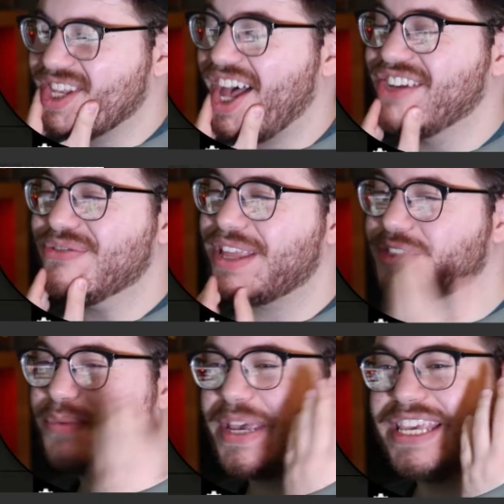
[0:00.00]
I do like
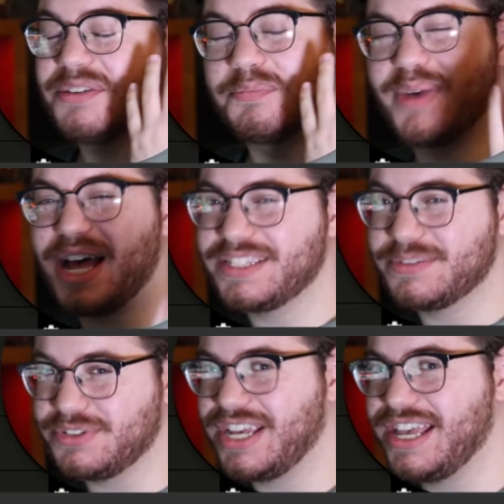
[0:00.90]
the way he combines
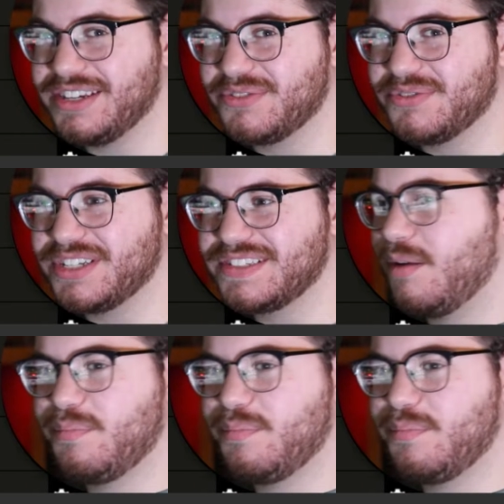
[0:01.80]
with Jet Icarus.